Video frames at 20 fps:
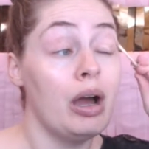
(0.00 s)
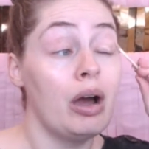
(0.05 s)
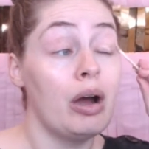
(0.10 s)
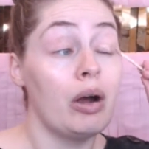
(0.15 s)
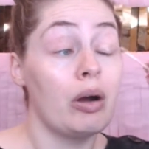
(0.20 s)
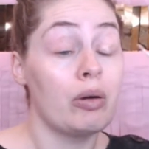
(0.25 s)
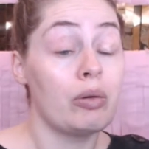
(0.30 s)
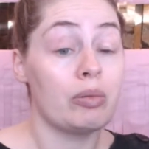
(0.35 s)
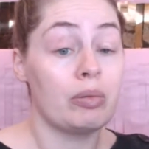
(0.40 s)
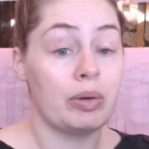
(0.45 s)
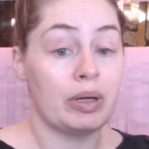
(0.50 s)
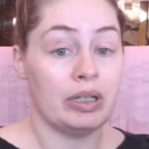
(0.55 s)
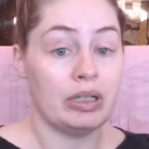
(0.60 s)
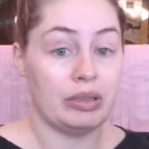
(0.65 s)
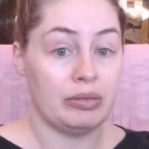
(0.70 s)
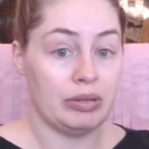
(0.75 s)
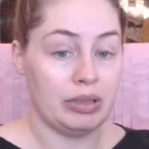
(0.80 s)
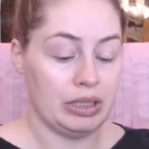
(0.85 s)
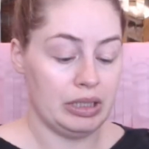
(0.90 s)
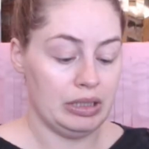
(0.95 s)
really,
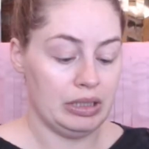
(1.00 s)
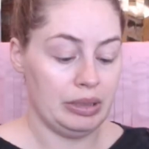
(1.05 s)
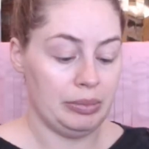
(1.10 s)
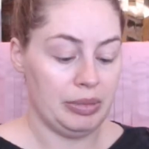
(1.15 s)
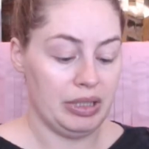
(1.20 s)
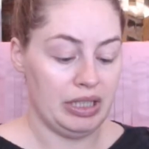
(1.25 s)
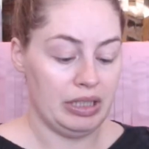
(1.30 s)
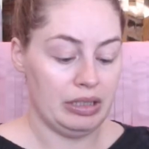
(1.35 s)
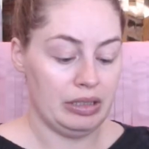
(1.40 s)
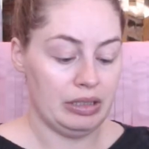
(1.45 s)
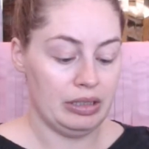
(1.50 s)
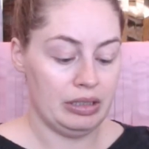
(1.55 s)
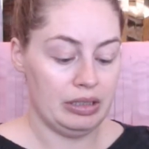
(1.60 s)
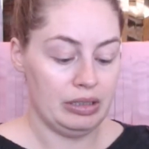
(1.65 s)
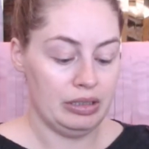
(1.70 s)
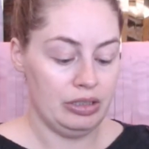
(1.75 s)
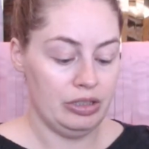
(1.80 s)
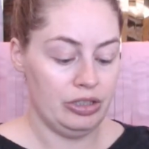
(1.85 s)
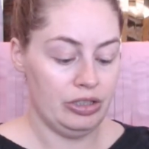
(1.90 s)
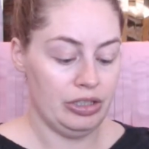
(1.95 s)
really limited
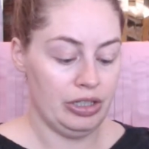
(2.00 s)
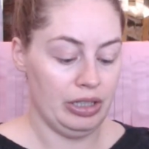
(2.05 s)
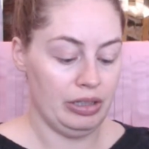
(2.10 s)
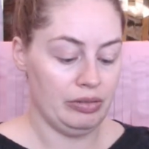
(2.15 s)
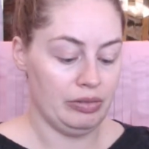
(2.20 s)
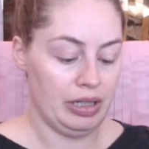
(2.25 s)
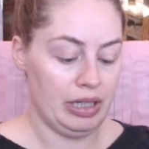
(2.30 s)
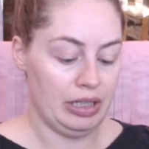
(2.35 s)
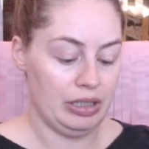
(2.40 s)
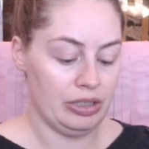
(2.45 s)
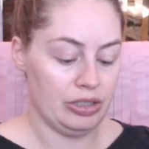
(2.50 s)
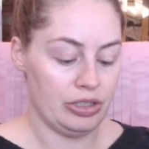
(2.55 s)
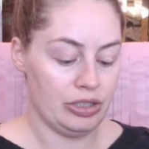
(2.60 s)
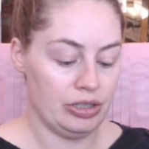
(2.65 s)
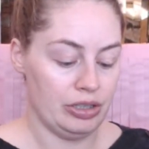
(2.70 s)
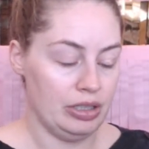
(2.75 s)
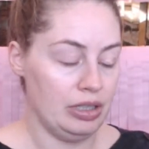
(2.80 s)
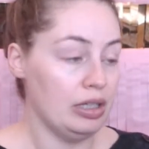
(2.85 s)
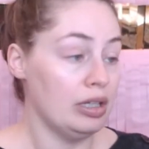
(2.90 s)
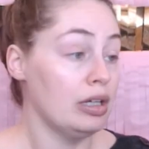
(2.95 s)
shade
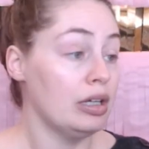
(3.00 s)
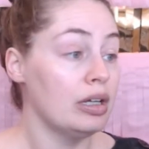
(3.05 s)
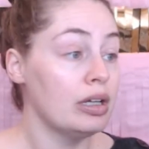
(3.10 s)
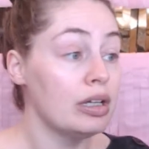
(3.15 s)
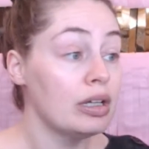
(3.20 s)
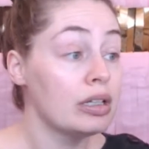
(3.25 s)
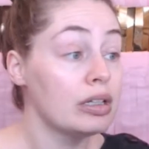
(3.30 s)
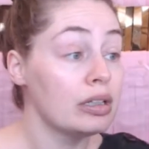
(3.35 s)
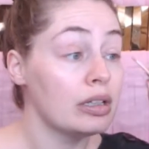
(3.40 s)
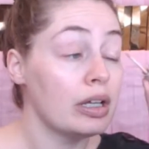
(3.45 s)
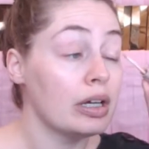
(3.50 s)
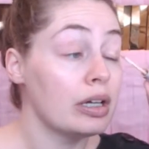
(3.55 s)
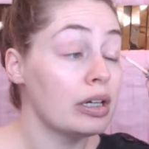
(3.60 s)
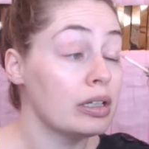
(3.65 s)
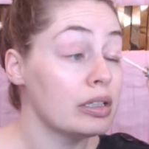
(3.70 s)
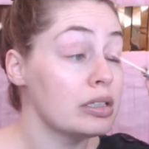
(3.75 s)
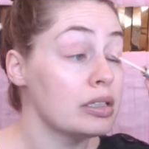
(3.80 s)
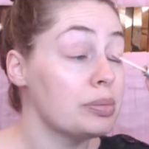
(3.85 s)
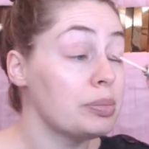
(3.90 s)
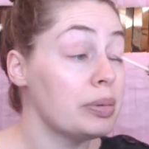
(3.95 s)
range. Like
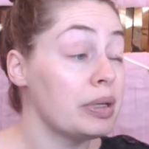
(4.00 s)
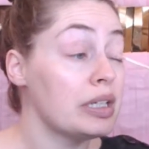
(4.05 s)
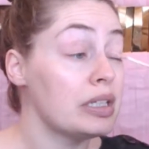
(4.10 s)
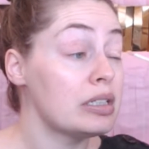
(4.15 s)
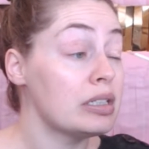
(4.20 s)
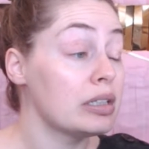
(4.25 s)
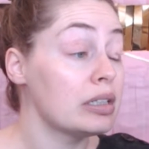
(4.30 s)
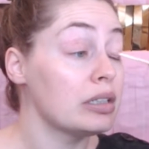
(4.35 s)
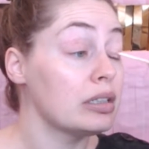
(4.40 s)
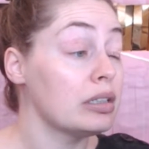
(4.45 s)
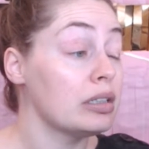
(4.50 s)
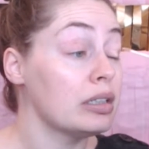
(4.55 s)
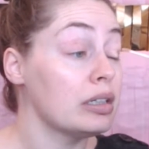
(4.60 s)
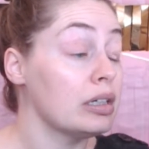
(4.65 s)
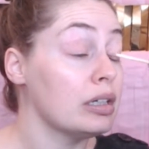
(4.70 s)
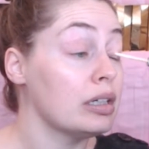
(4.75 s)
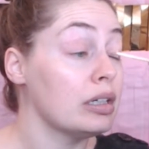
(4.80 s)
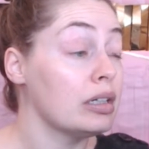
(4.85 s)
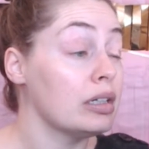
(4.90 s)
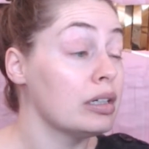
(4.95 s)
it's
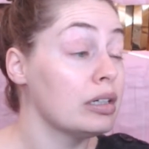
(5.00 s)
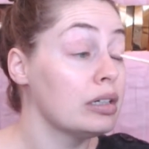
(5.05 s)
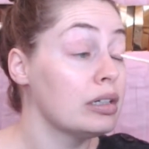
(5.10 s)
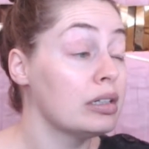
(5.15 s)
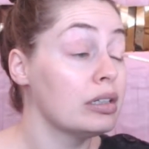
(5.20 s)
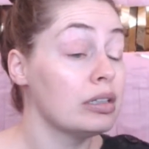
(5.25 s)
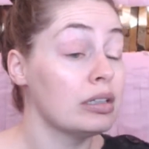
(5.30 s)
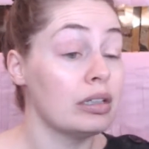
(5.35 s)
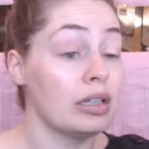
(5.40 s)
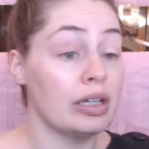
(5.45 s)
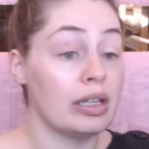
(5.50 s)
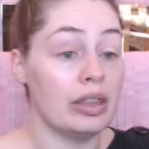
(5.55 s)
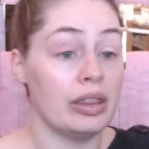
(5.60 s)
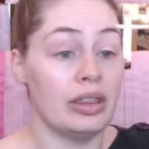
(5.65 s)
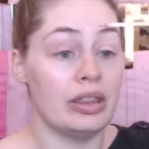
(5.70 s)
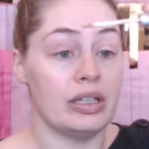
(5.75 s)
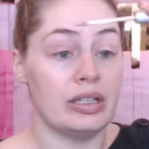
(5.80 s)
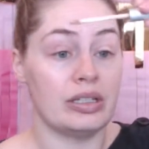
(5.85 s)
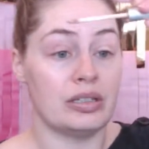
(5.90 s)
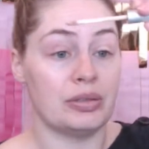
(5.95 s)
basically like
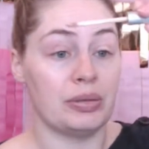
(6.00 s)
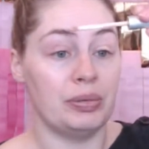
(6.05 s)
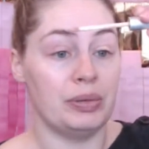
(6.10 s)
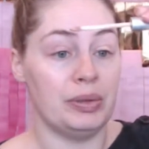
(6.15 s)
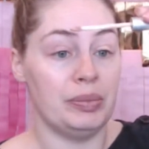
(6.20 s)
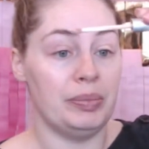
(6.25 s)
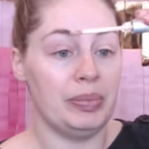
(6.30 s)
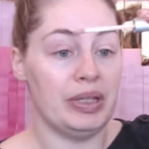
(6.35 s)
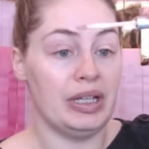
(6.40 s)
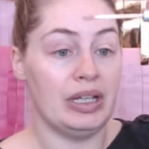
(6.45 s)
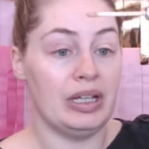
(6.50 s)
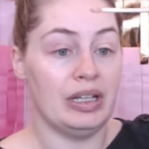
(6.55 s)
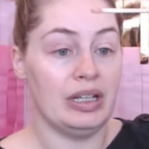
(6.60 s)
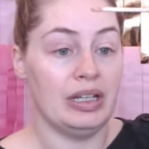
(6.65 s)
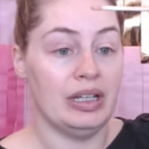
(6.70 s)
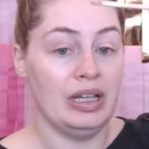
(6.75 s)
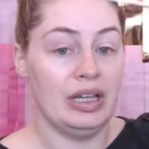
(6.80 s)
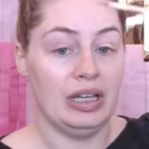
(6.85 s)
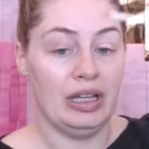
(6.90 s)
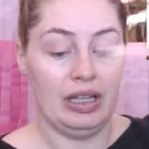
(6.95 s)
this would be
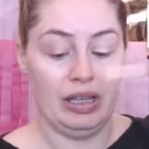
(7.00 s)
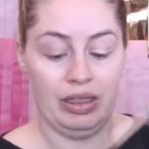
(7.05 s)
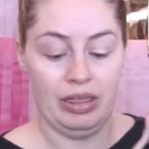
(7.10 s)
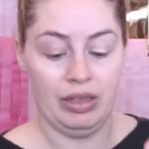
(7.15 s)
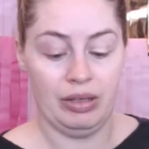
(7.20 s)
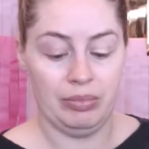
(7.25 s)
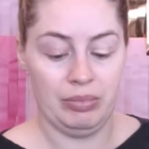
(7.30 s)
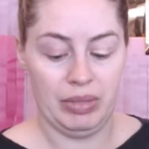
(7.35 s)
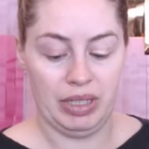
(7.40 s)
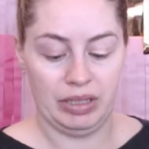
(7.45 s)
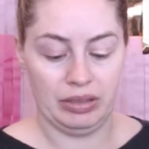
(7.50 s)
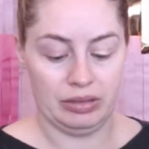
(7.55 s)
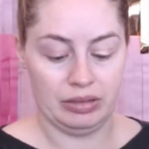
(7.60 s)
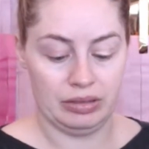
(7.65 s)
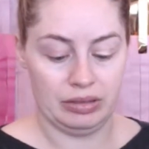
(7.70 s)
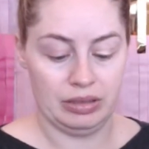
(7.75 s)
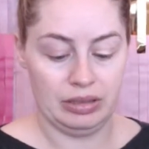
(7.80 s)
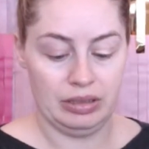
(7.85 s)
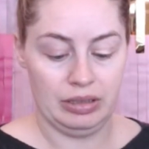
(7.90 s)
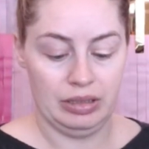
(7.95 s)
the
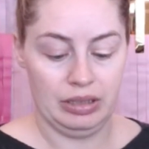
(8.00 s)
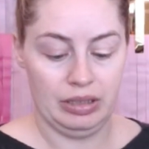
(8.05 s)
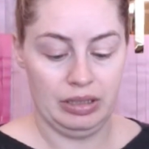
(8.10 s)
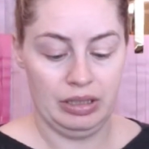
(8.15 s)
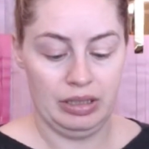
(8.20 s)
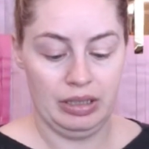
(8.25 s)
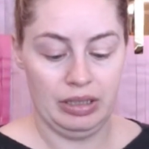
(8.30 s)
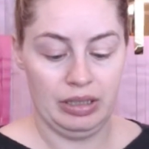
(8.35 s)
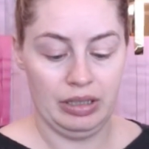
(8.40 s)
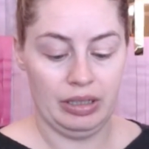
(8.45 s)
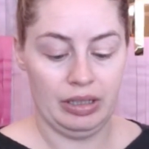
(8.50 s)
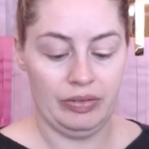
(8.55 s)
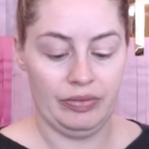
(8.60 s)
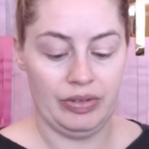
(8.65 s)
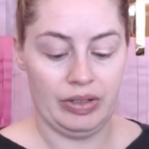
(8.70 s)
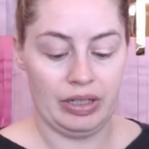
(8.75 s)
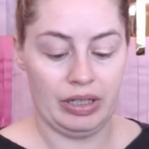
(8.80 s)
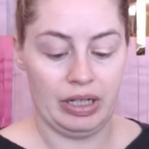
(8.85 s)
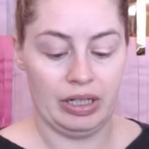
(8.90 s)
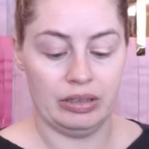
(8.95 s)
middle of
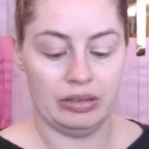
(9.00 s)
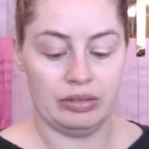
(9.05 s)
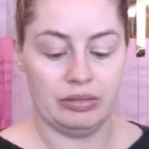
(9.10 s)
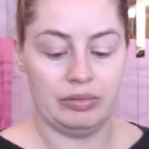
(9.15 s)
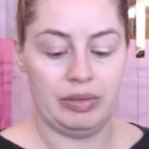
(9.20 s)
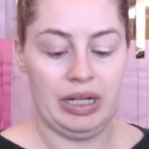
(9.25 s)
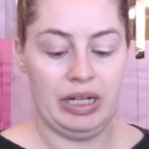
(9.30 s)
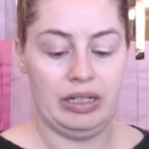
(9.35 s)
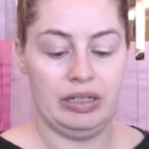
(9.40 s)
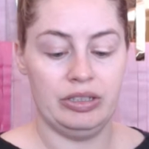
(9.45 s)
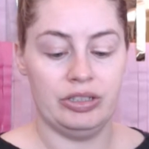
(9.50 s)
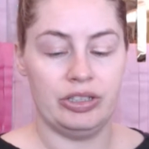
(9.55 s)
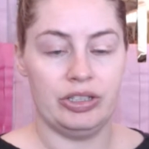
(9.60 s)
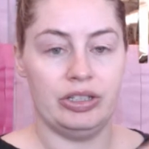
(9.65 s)
the color range,